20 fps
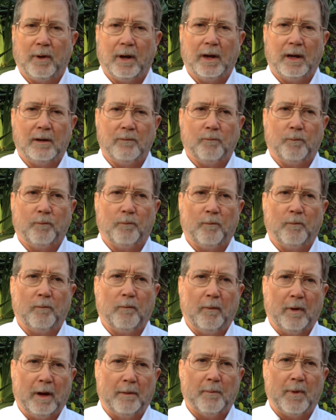and
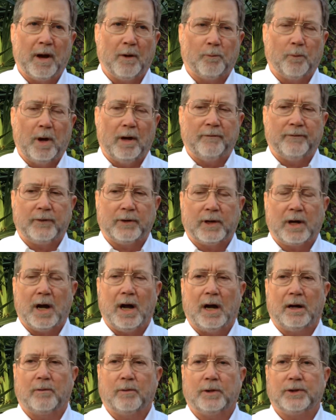in my run for
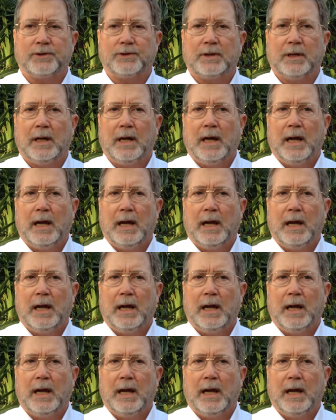Congress.